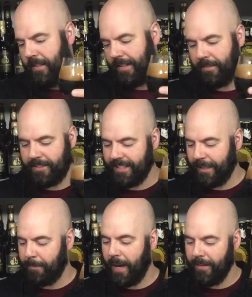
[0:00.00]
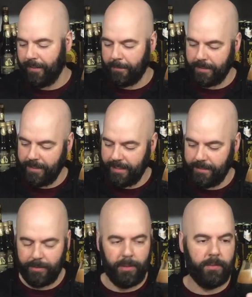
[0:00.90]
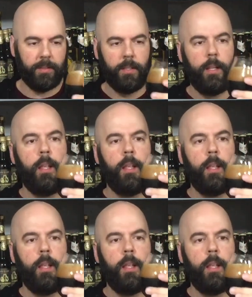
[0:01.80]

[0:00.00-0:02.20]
It's like paranoid. I'm going to knock this over.